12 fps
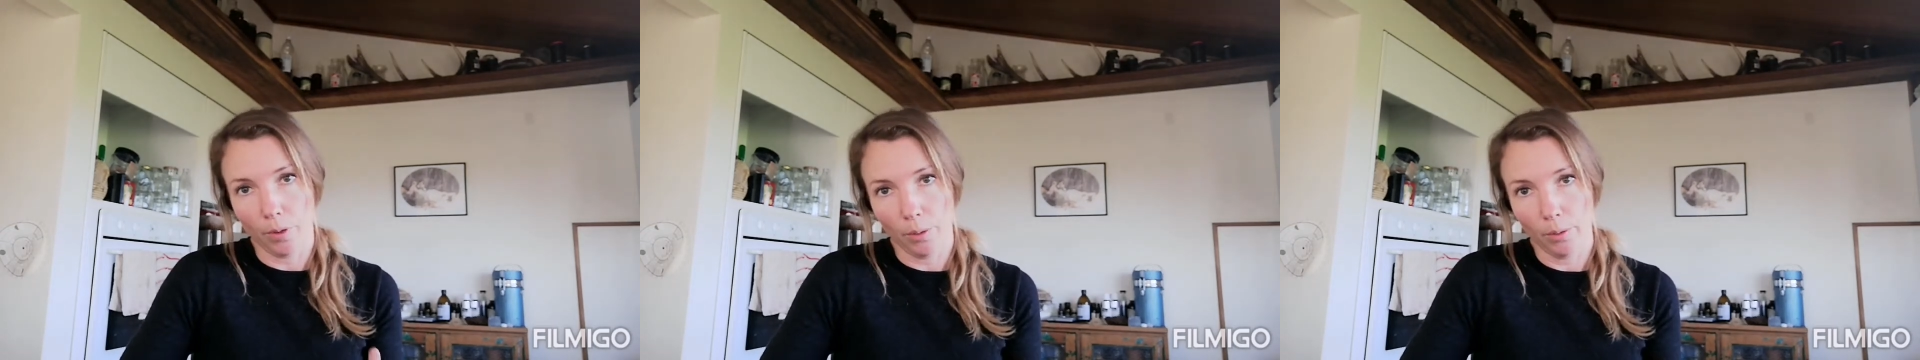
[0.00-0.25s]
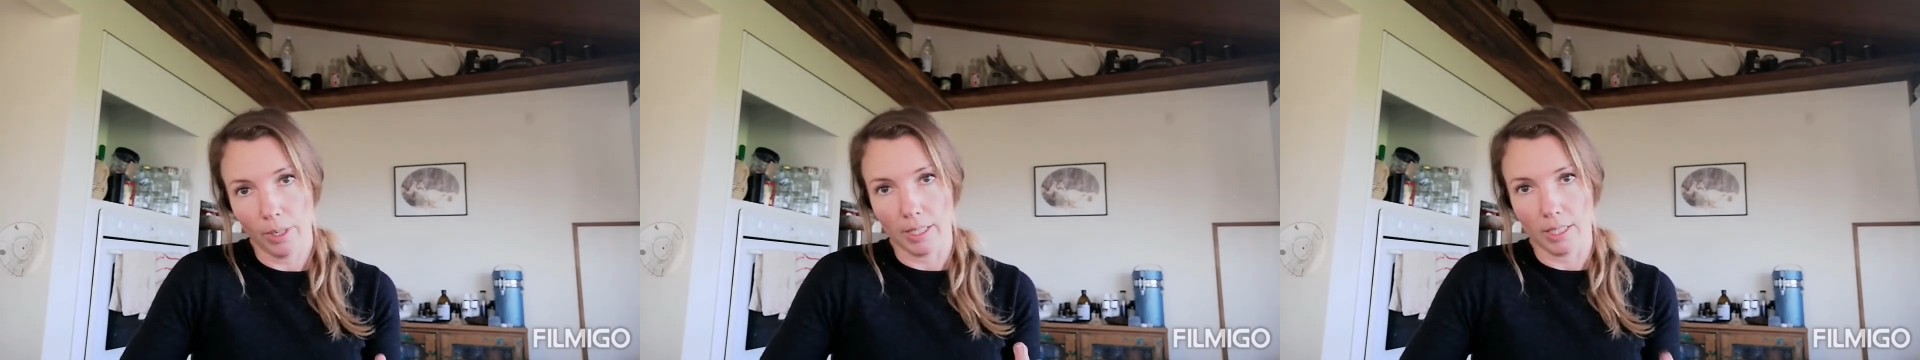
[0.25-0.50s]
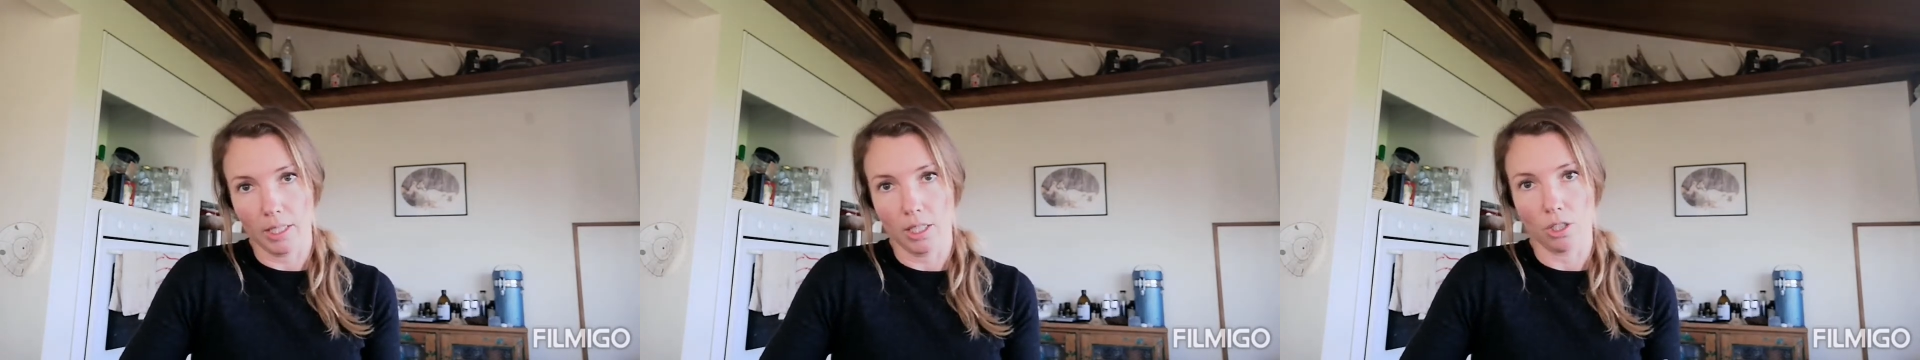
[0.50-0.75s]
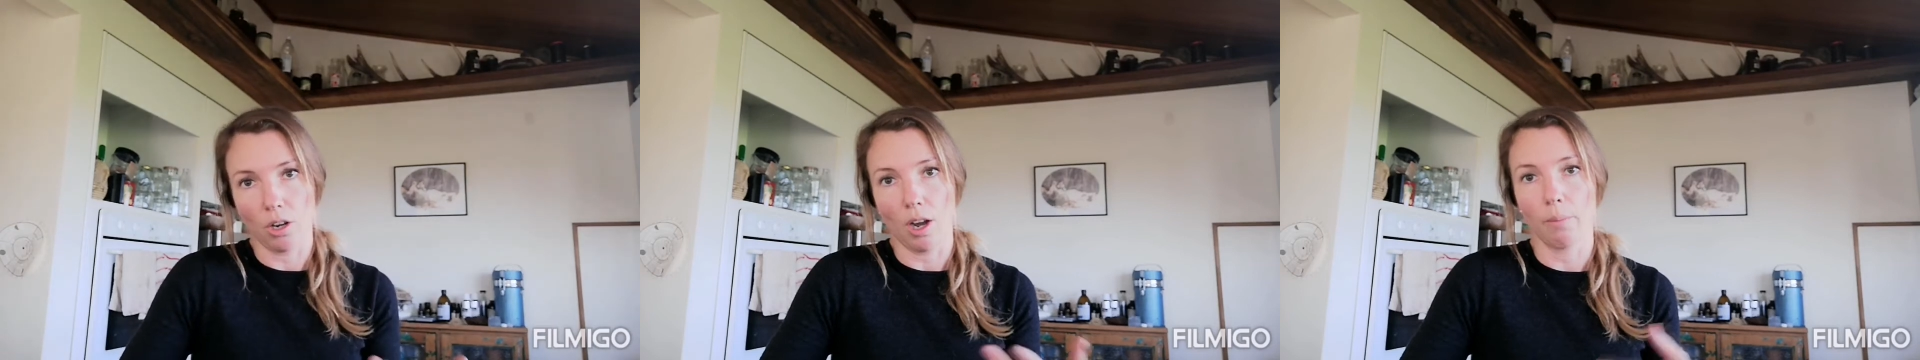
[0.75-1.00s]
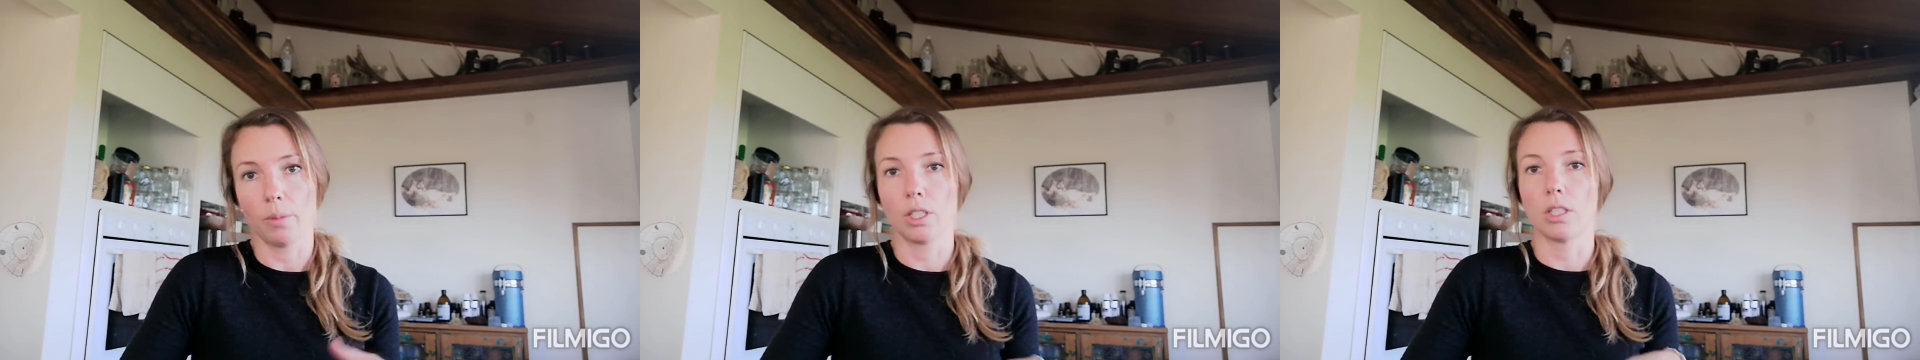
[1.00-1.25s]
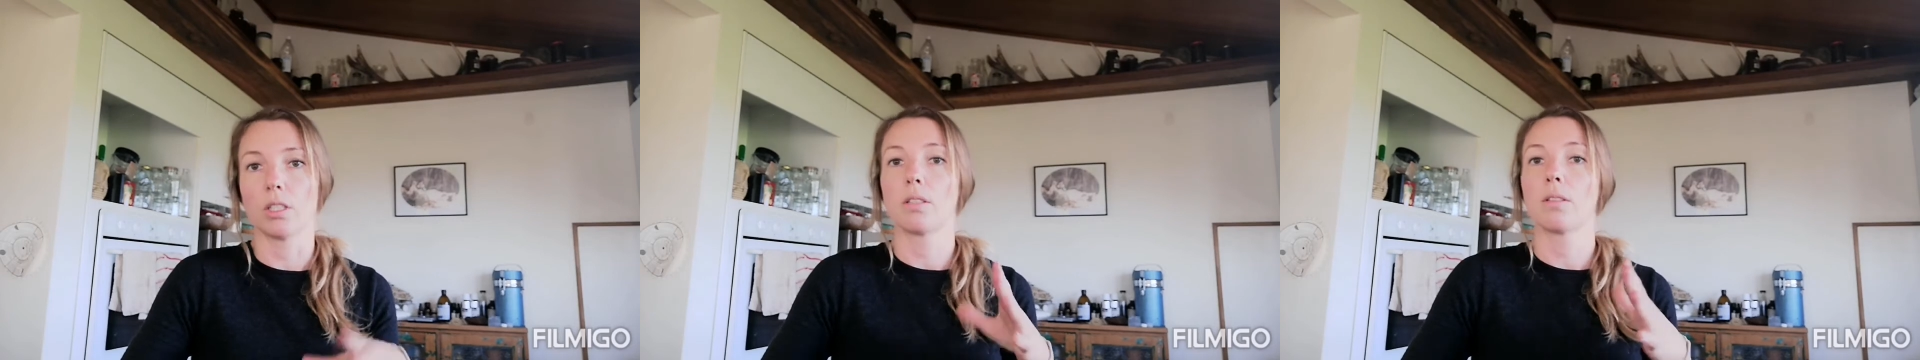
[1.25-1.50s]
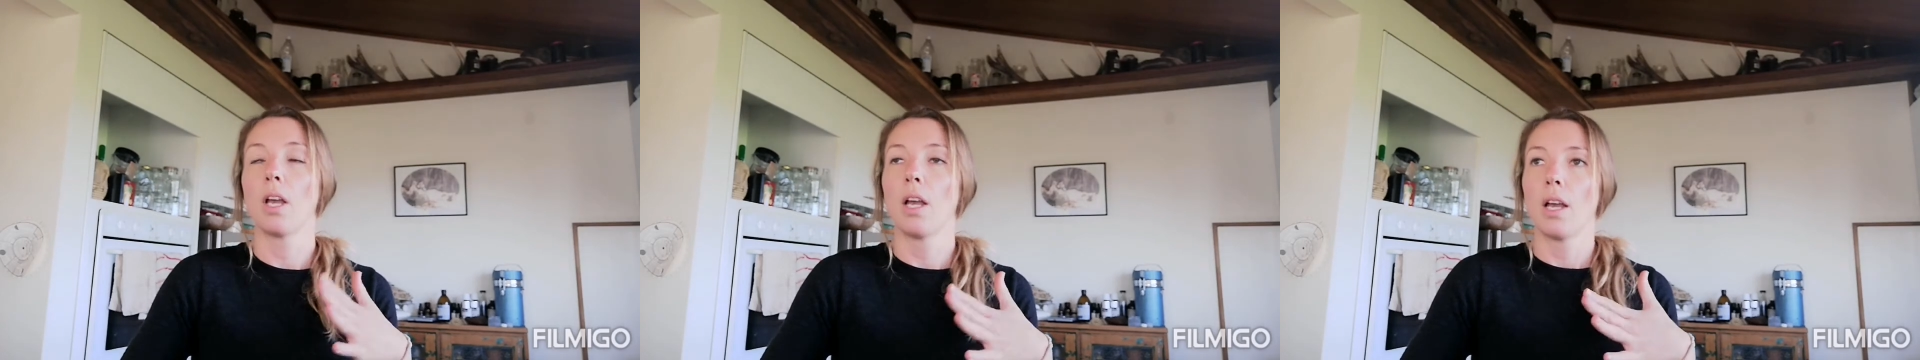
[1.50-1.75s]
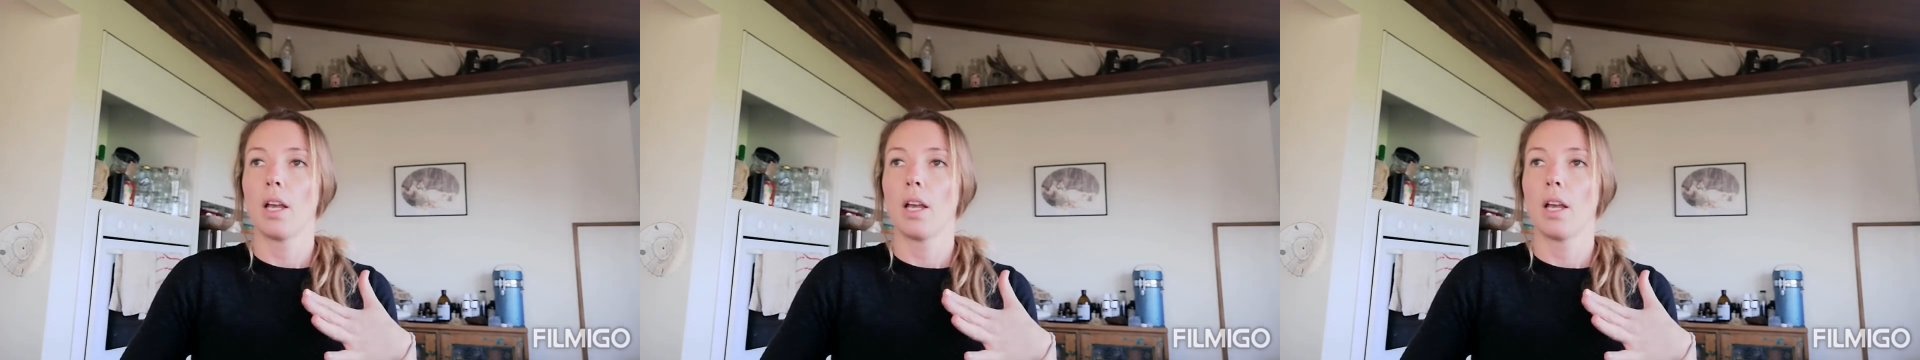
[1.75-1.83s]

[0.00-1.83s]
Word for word: food at dinner time, which is,